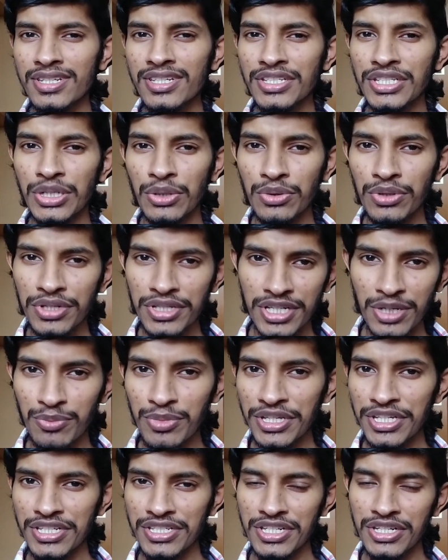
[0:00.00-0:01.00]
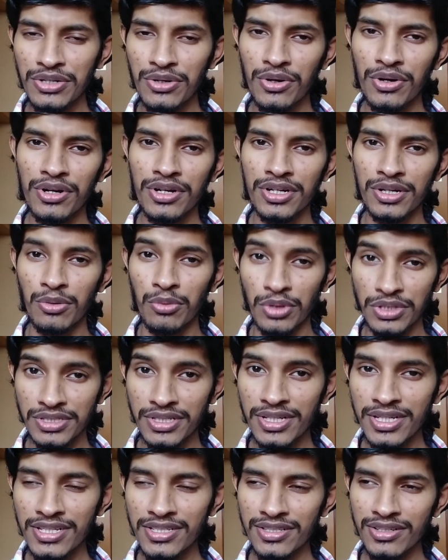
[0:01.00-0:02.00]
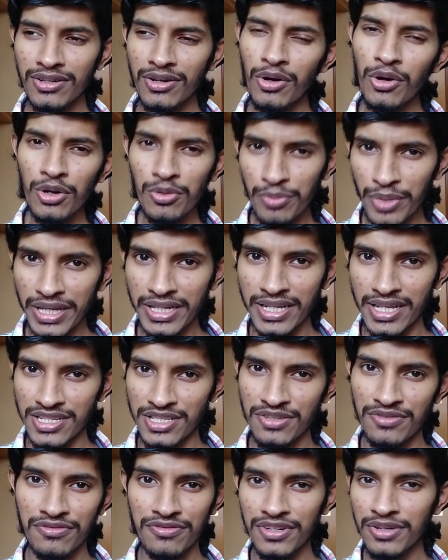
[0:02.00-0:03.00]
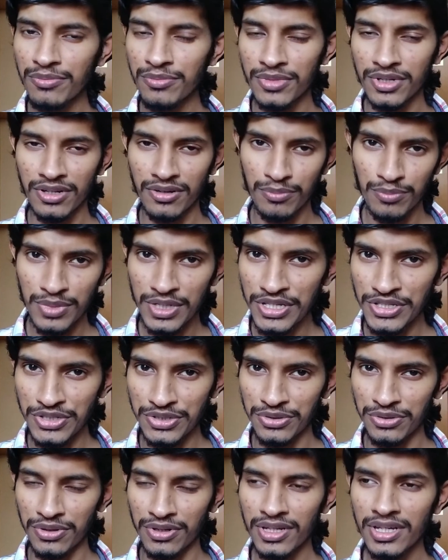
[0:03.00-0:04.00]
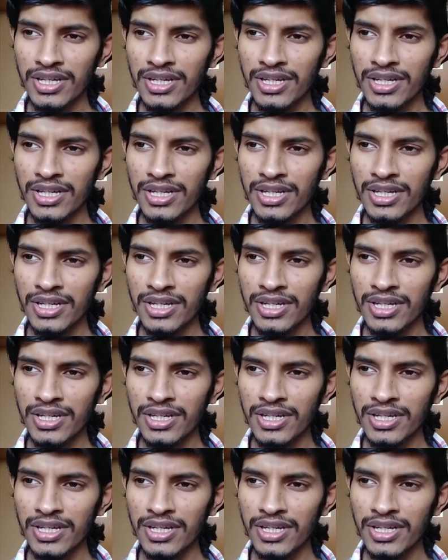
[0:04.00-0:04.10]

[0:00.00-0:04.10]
just download an application called uh, or Binance from uh, Play Store